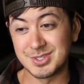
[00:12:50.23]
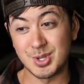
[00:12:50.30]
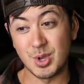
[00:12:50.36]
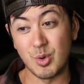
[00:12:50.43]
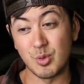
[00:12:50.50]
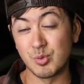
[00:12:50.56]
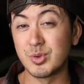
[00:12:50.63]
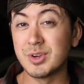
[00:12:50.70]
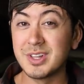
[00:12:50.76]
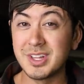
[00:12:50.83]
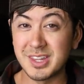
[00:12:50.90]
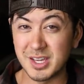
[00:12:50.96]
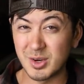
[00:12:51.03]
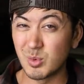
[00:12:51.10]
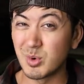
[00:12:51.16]
so
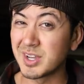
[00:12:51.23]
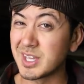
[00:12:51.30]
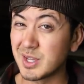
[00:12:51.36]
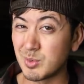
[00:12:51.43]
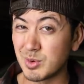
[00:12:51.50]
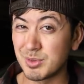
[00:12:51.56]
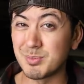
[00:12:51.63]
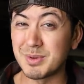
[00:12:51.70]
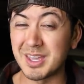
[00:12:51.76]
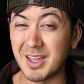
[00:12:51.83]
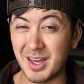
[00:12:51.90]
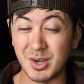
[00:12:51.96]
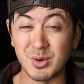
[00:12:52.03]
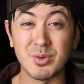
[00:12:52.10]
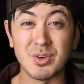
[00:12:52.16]
really they're working with me
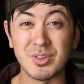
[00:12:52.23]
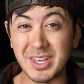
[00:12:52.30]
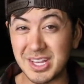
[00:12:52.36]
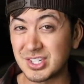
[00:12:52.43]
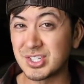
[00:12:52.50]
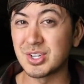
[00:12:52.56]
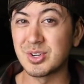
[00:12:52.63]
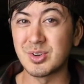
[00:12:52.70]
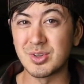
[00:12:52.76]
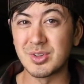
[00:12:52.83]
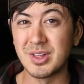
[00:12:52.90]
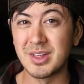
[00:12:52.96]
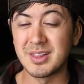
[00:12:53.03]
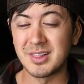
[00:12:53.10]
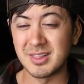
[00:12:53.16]
on a
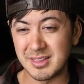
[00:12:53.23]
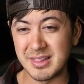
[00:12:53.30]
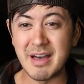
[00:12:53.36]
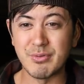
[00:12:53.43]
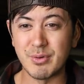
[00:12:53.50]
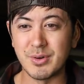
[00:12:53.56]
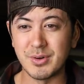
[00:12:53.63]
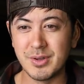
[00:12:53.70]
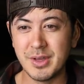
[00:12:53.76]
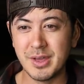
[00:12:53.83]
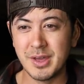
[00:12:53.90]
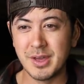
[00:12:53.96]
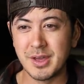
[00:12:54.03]
relational level.